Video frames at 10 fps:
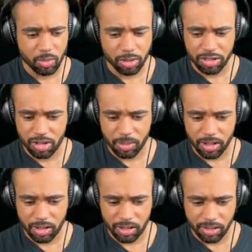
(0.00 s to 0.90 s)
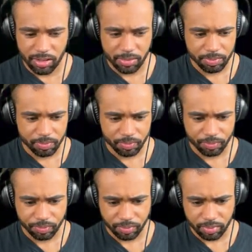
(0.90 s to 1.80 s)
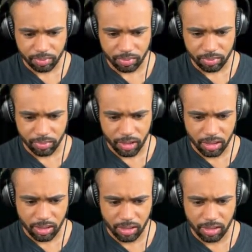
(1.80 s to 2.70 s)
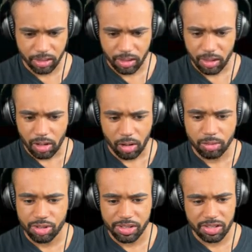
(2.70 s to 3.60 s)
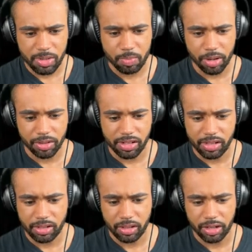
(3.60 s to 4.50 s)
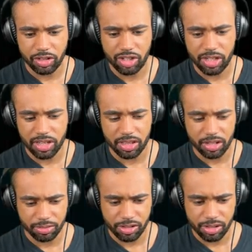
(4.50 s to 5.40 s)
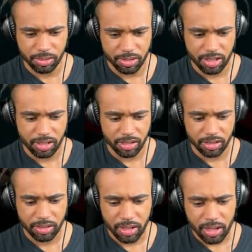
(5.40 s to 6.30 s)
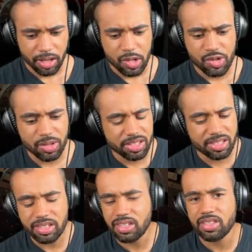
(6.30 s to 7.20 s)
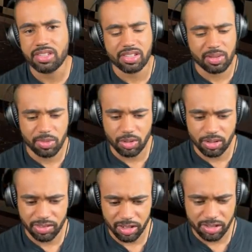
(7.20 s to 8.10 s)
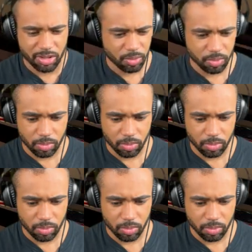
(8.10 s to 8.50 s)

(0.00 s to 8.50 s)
what's going on? Huh. Oh, so I see Bonnie and Chica, the originals, here. So this is in the same universe, so...